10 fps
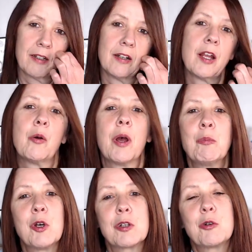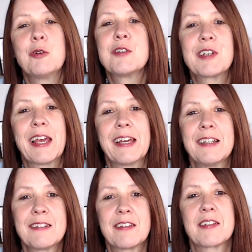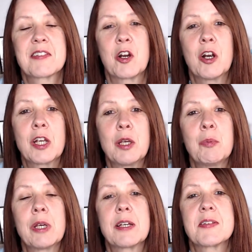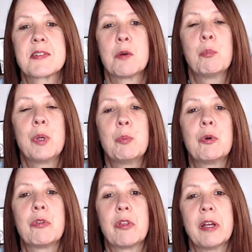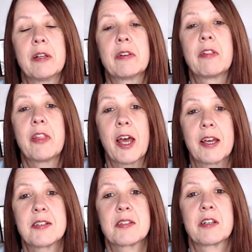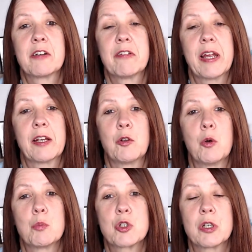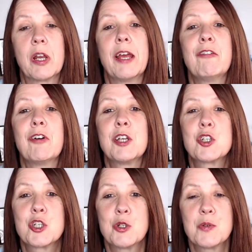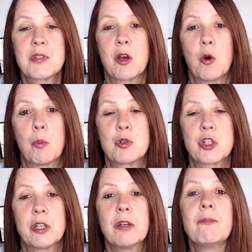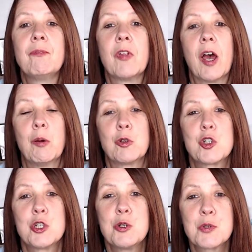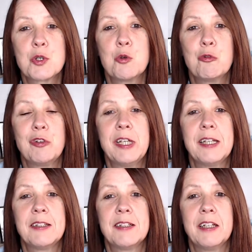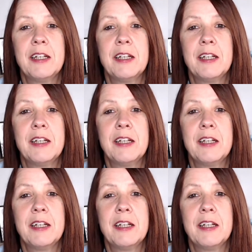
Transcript: Now I'm not going to get into this argument because some people think that that is the correct option. If I choose that option, I will choose no VAT